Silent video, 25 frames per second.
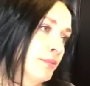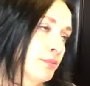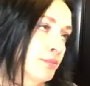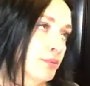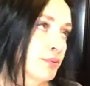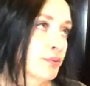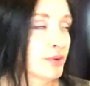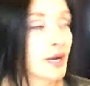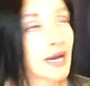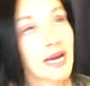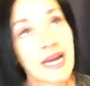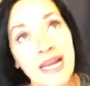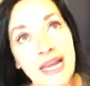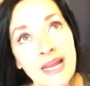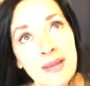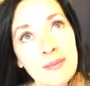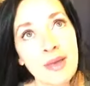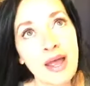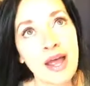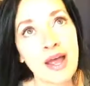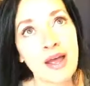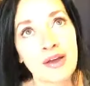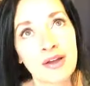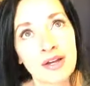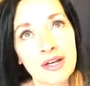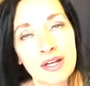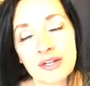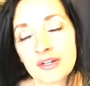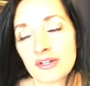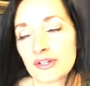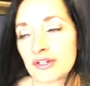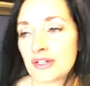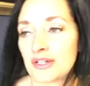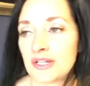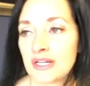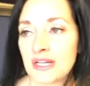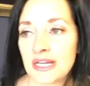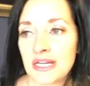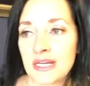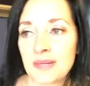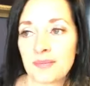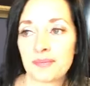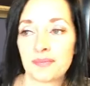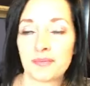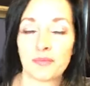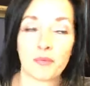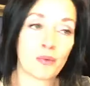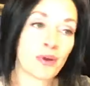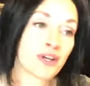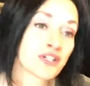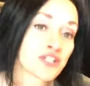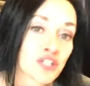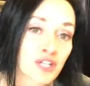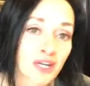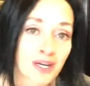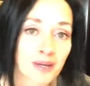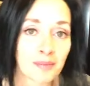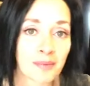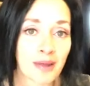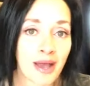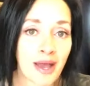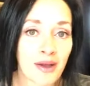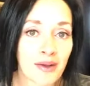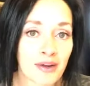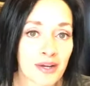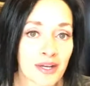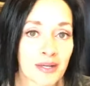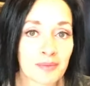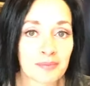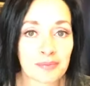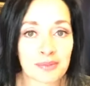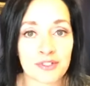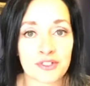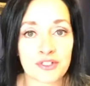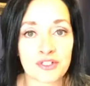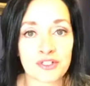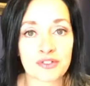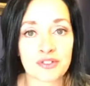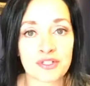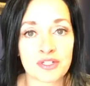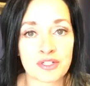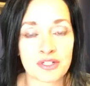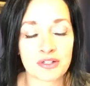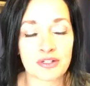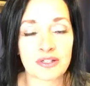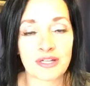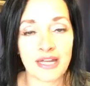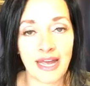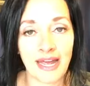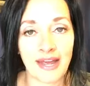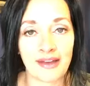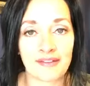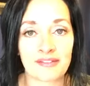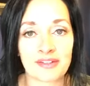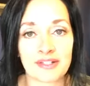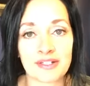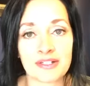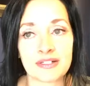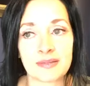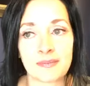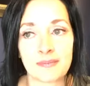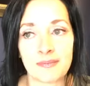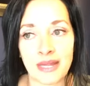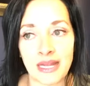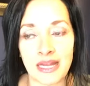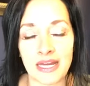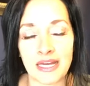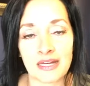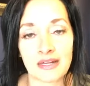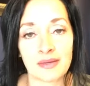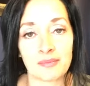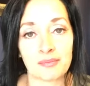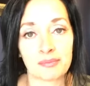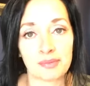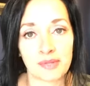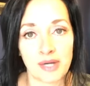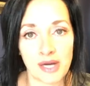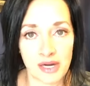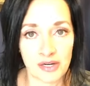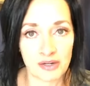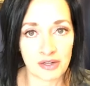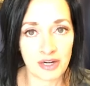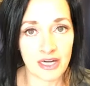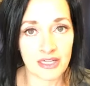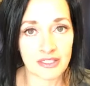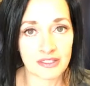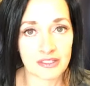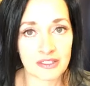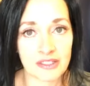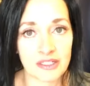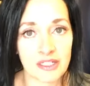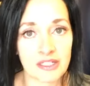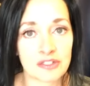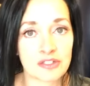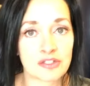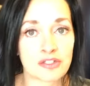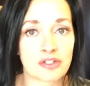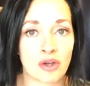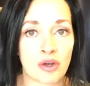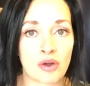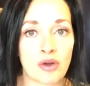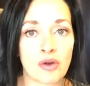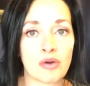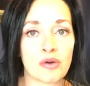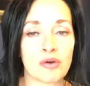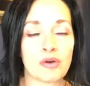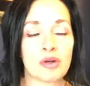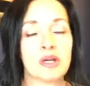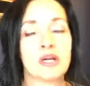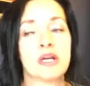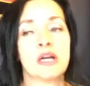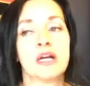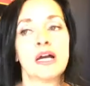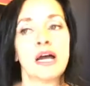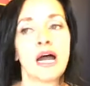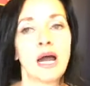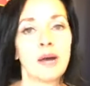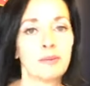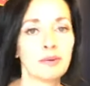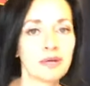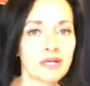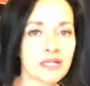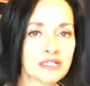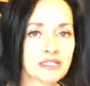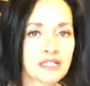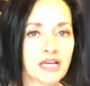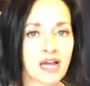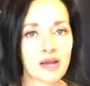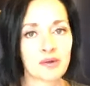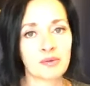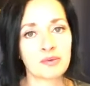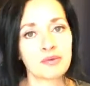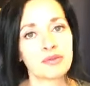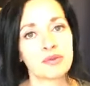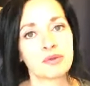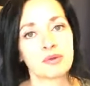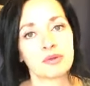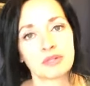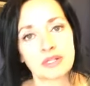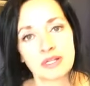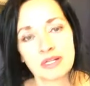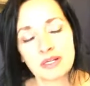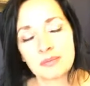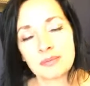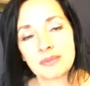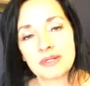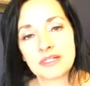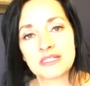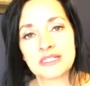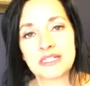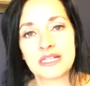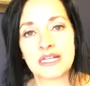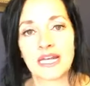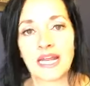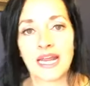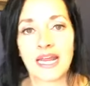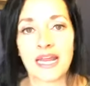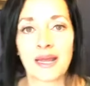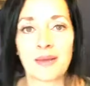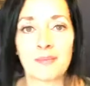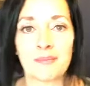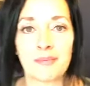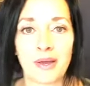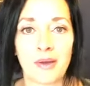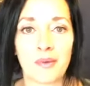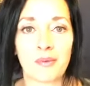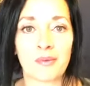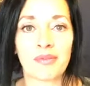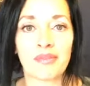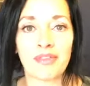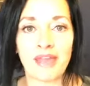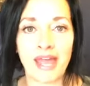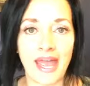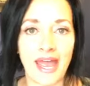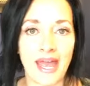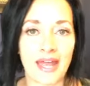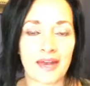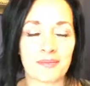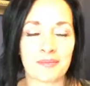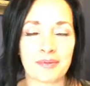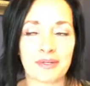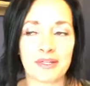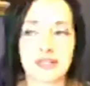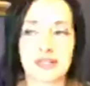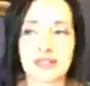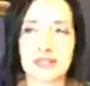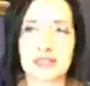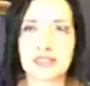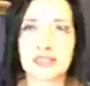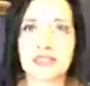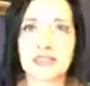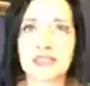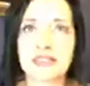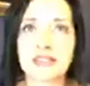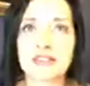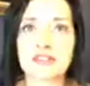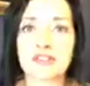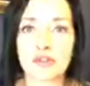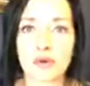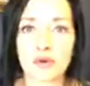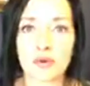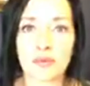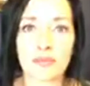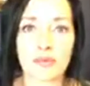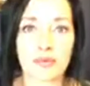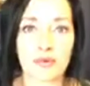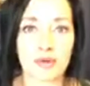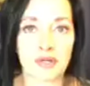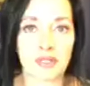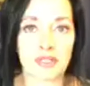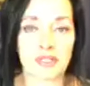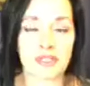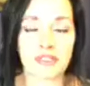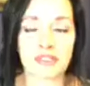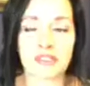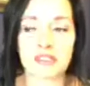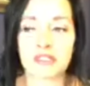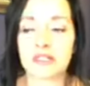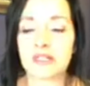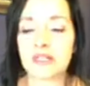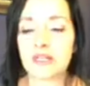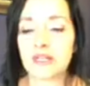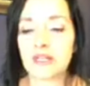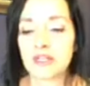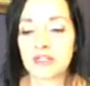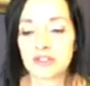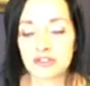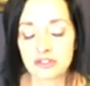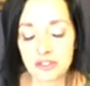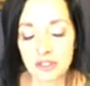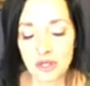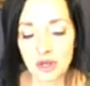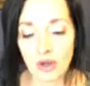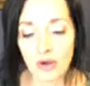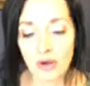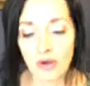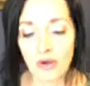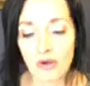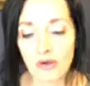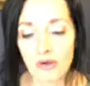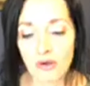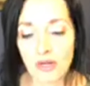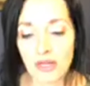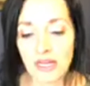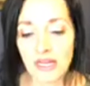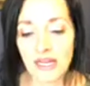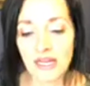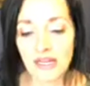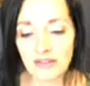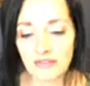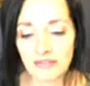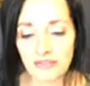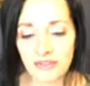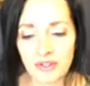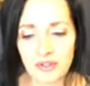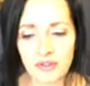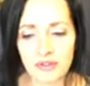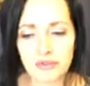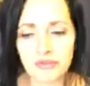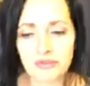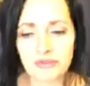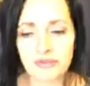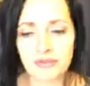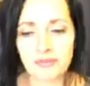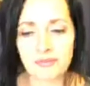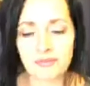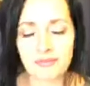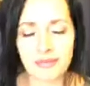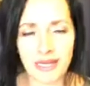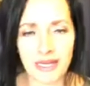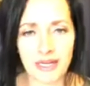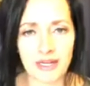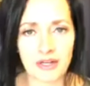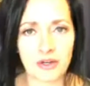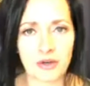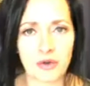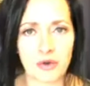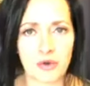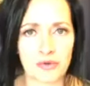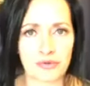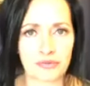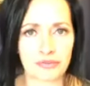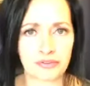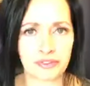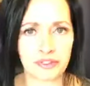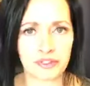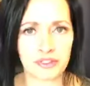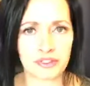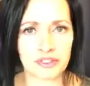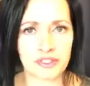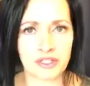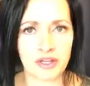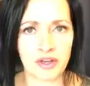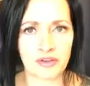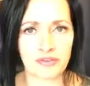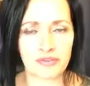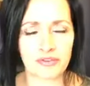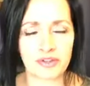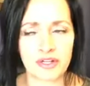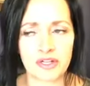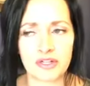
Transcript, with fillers: praying about it, or you keep wishing about it, but you still haven't made progress. And so, I want to talk with you a little bit today about that because this is so important. So, if you've made a goal for yourself